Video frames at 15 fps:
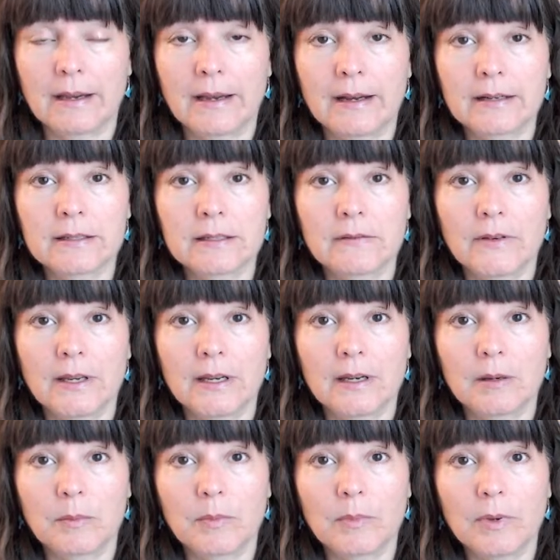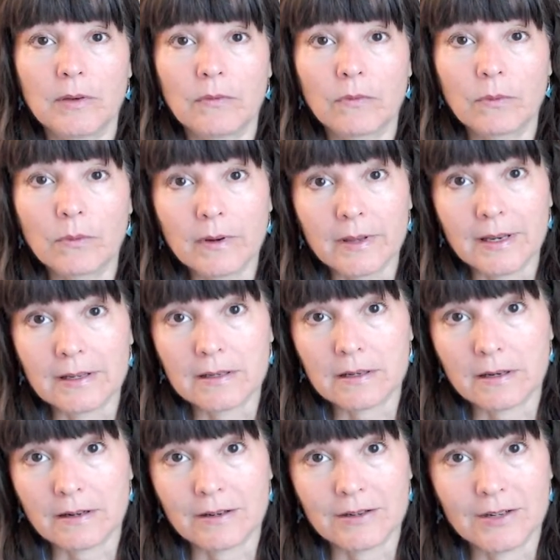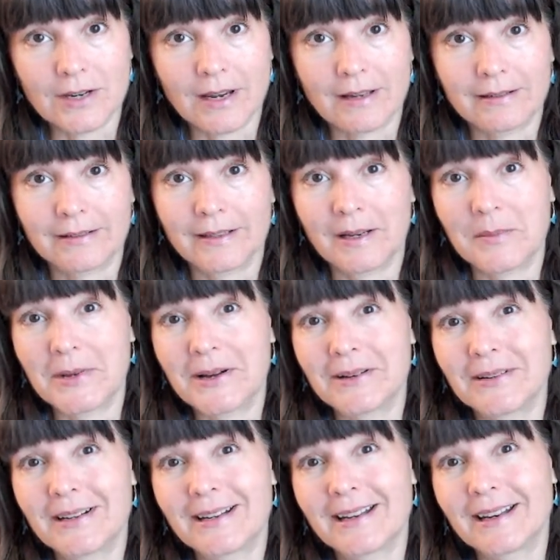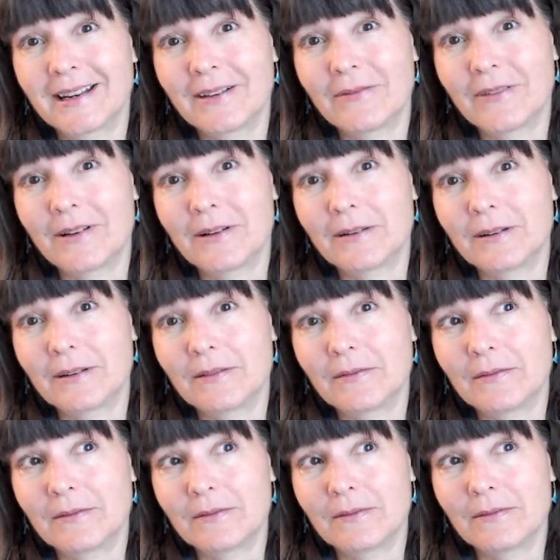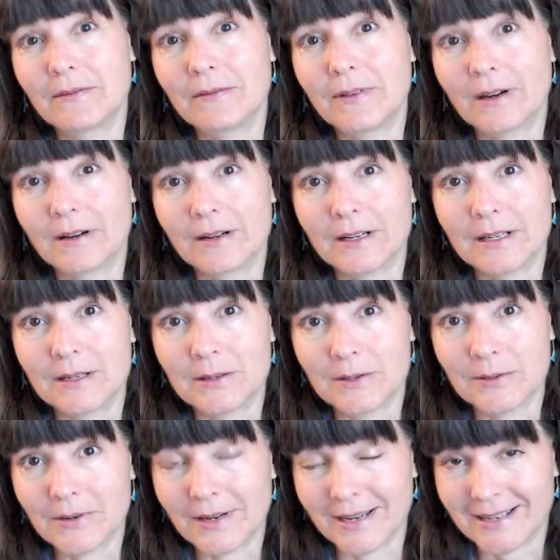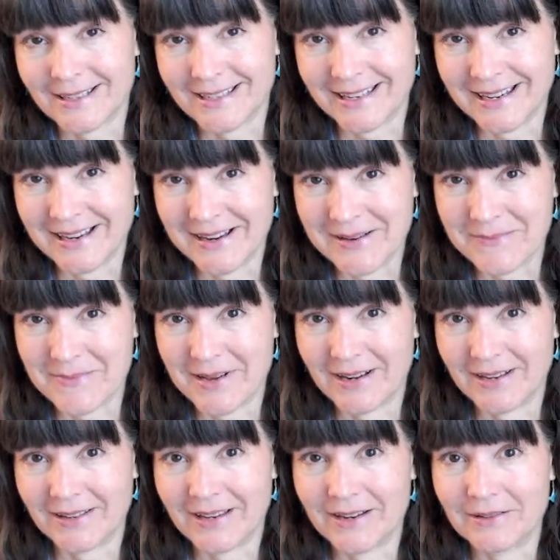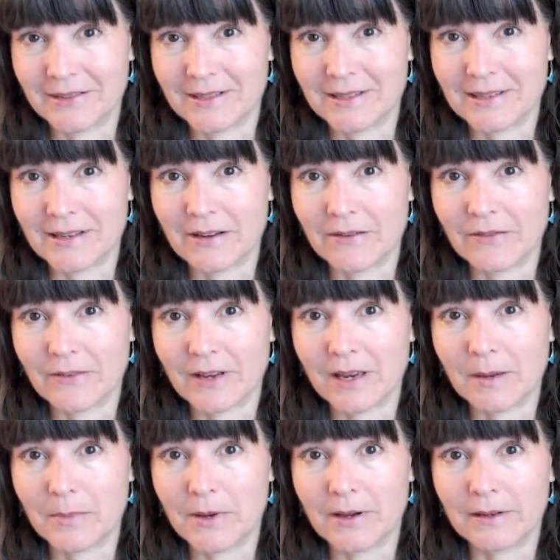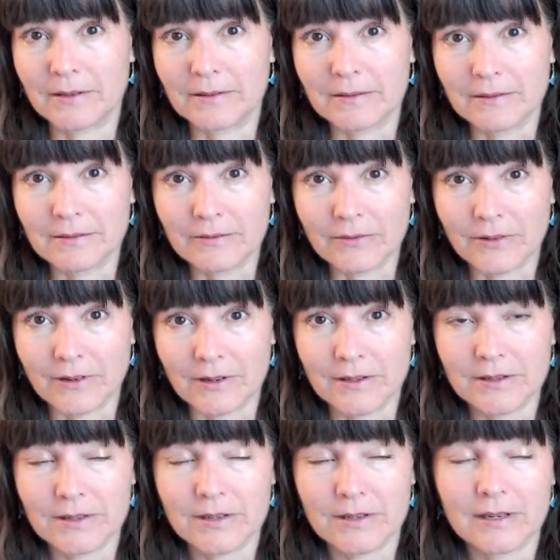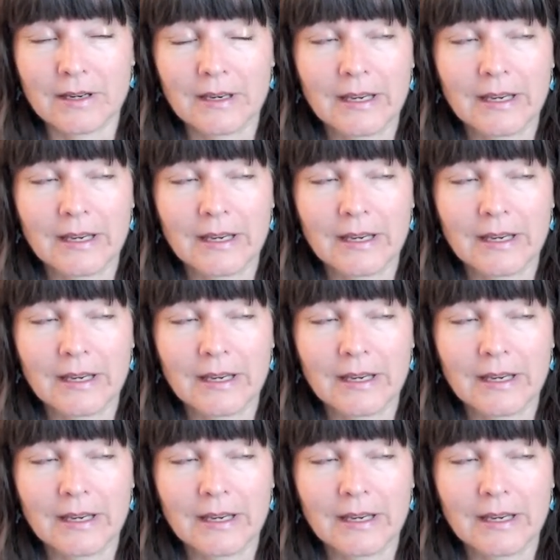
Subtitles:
activating before they started channeling about it, and I found it very disorienting. My Lyran self came on first,